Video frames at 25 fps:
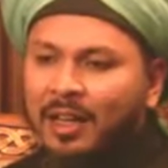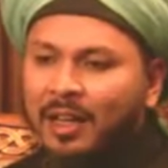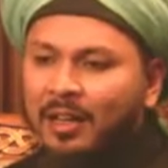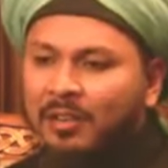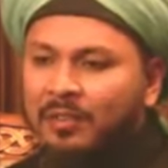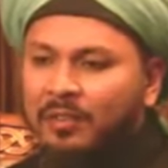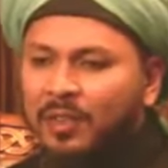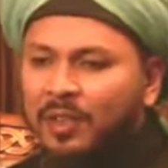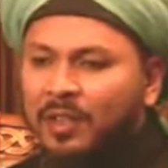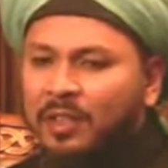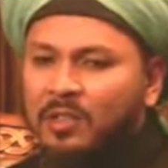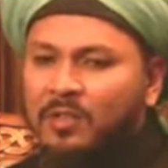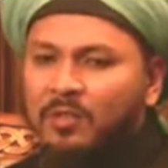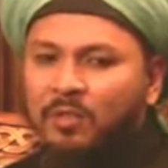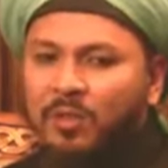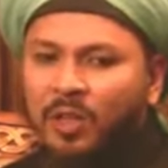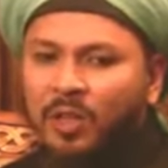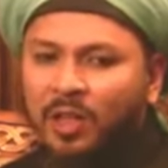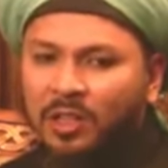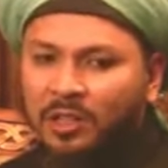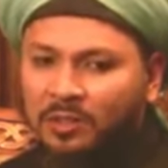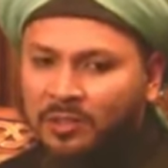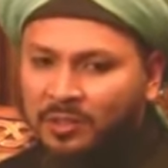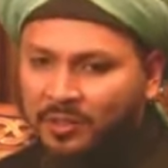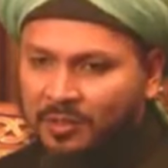love, it is
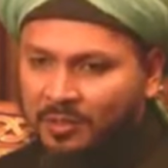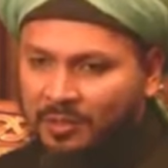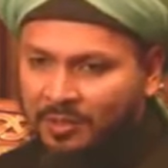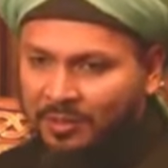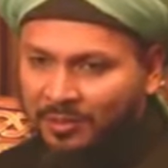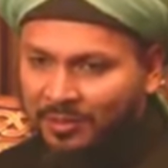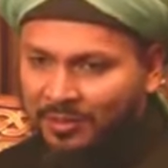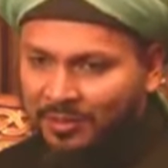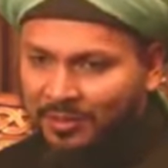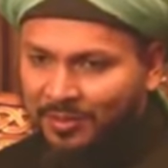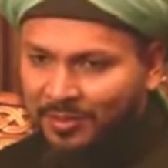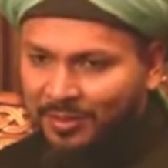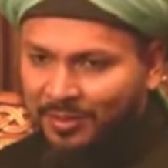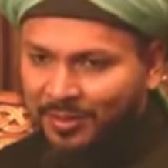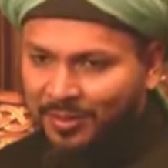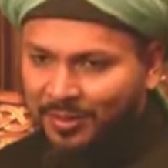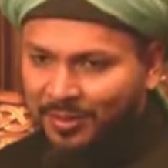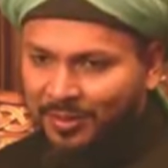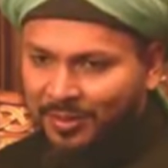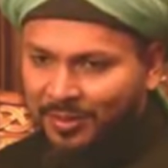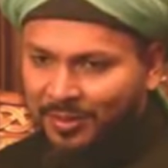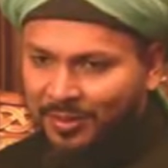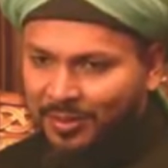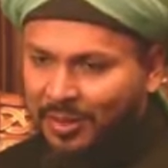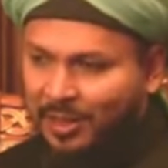false
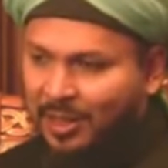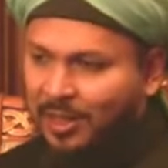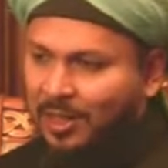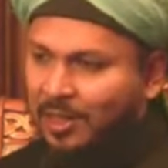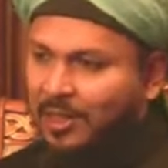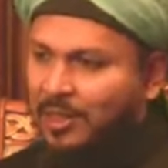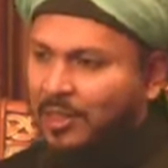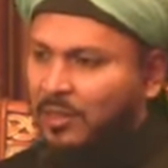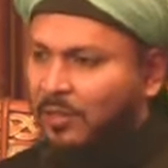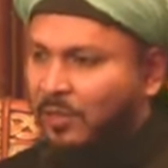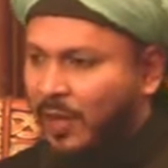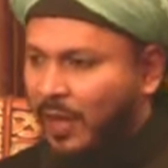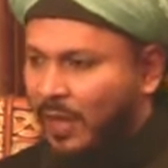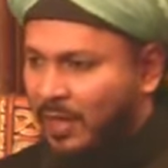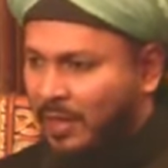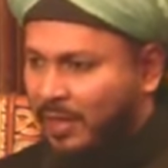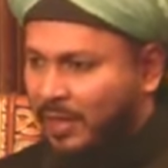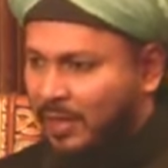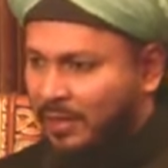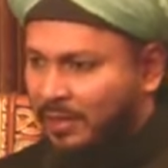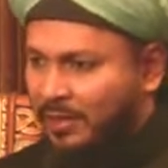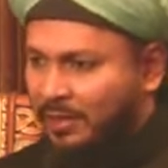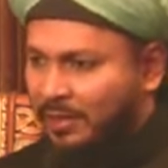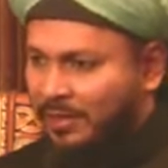and it is fake